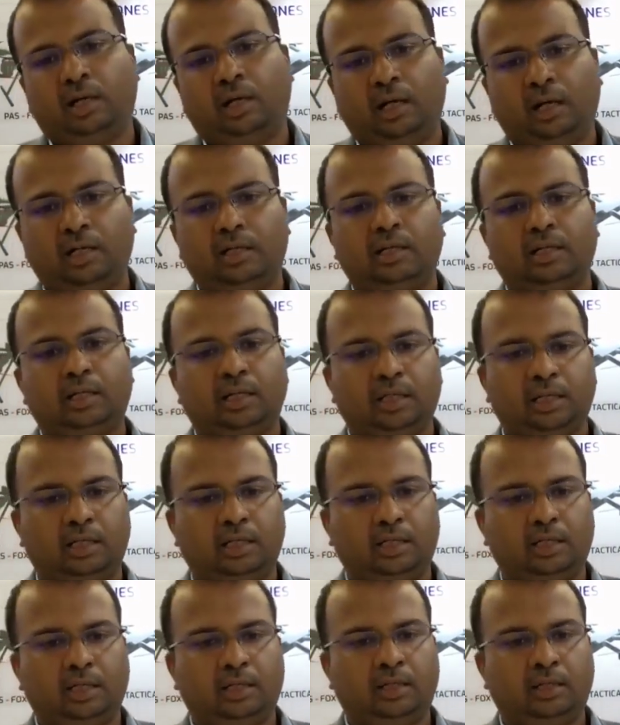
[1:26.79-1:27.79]
and
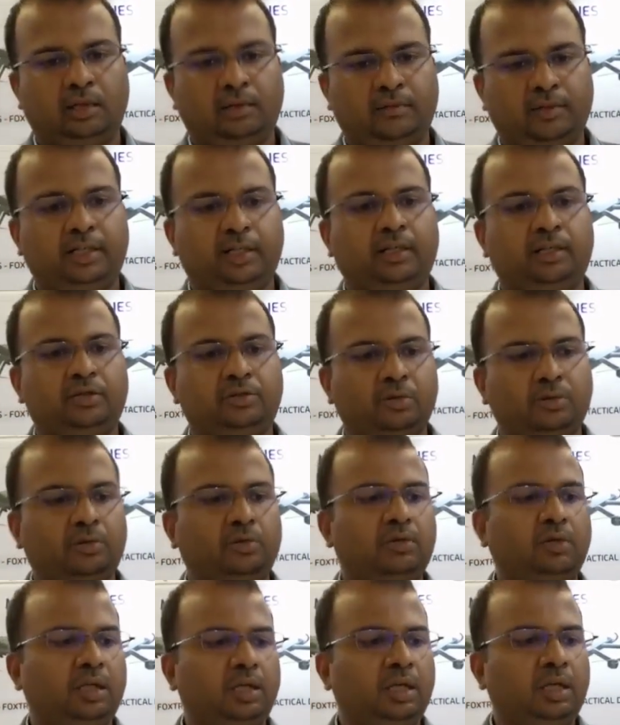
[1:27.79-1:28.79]
very
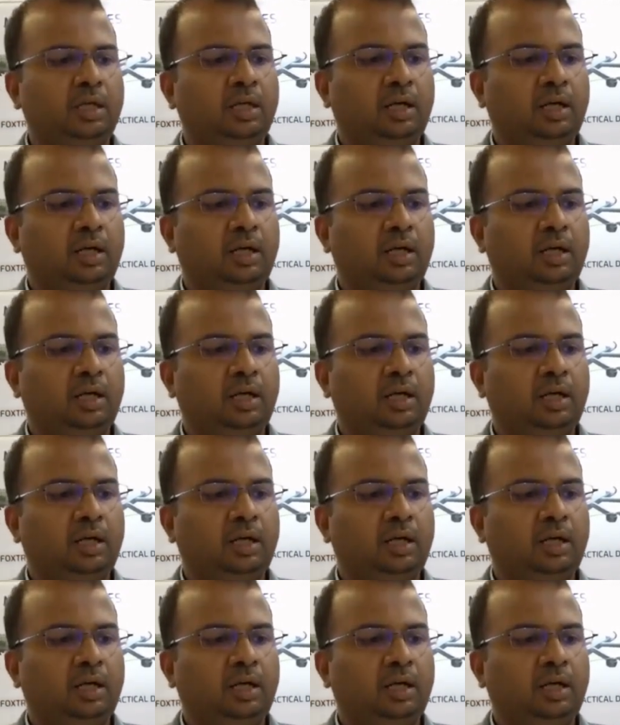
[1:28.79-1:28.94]
soon